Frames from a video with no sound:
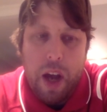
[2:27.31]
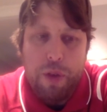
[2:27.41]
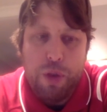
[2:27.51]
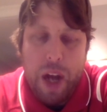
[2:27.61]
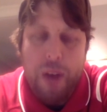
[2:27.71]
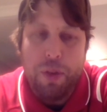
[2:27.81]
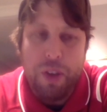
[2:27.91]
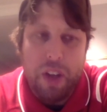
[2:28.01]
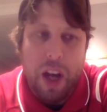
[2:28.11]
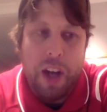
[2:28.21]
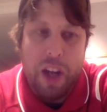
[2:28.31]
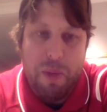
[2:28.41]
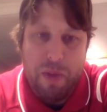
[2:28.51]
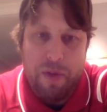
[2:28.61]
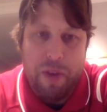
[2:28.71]
traveled a lot.
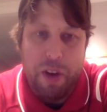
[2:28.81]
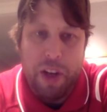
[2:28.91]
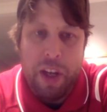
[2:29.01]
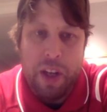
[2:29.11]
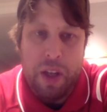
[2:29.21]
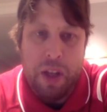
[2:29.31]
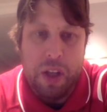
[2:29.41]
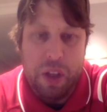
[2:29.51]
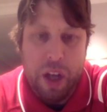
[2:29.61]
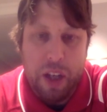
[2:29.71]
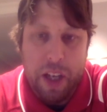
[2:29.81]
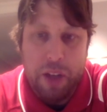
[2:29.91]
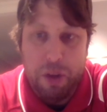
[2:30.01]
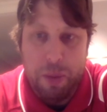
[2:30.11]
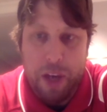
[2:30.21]
I've been very lucky
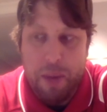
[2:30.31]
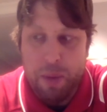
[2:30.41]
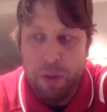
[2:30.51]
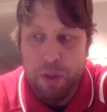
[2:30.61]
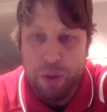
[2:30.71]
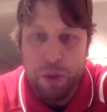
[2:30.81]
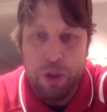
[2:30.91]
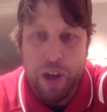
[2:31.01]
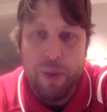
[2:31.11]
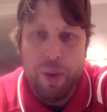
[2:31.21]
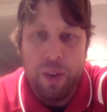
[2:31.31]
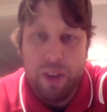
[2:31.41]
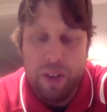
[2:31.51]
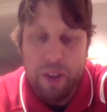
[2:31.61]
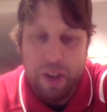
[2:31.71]
to be able to travel.
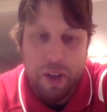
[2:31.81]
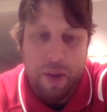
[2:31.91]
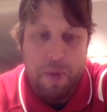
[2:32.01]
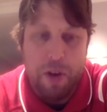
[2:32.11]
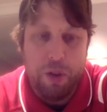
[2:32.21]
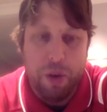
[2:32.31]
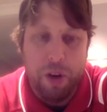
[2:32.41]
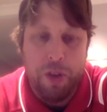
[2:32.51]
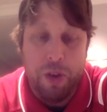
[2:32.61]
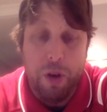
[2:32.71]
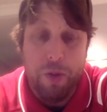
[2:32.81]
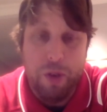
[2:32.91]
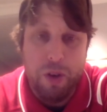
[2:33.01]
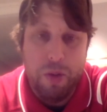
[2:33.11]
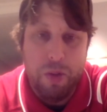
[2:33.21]
I've been a tourist in
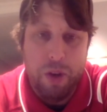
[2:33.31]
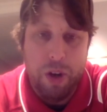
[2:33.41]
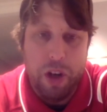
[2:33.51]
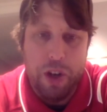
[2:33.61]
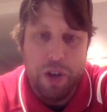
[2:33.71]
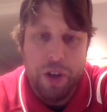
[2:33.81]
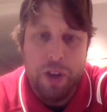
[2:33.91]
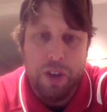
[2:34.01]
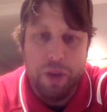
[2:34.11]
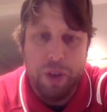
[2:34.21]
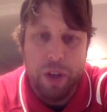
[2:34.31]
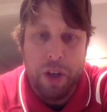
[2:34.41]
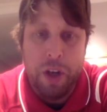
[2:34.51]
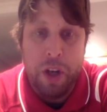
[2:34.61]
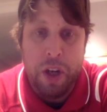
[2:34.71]
over 100 different
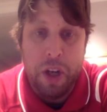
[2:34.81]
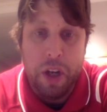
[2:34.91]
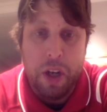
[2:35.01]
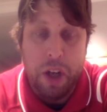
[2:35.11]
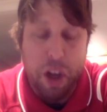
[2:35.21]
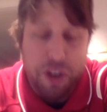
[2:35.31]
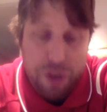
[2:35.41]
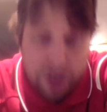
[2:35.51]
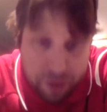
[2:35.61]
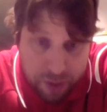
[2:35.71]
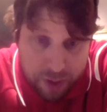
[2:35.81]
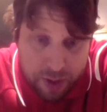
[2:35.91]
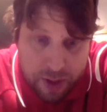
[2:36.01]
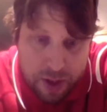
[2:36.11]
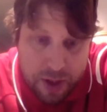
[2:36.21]
countries.
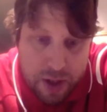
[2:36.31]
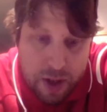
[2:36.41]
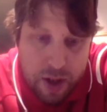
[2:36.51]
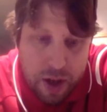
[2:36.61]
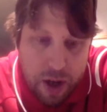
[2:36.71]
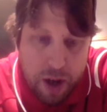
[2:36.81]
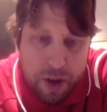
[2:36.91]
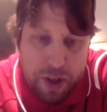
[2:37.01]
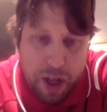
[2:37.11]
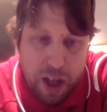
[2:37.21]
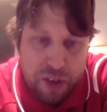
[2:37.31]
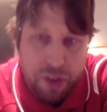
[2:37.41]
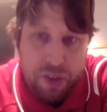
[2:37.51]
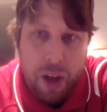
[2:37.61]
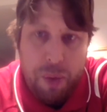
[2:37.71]

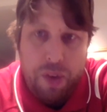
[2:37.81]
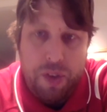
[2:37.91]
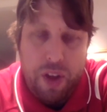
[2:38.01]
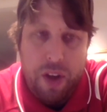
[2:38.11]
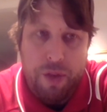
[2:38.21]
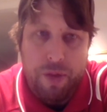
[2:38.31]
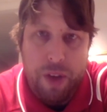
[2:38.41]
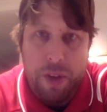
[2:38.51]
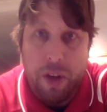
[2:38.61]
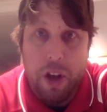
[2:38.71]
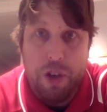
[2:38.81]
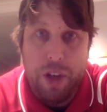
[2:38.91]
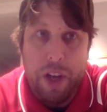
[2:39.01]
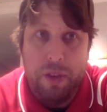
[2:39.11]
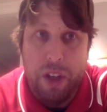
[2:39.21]
Kazakhstan was the fifth
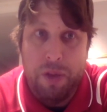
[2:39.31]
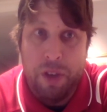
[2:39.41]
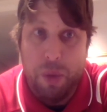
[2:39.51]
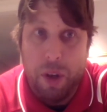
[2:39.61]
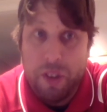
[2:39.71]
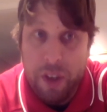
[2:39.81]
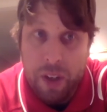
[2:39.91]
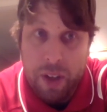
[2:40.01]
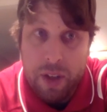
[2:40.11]
country I've lived and worked in.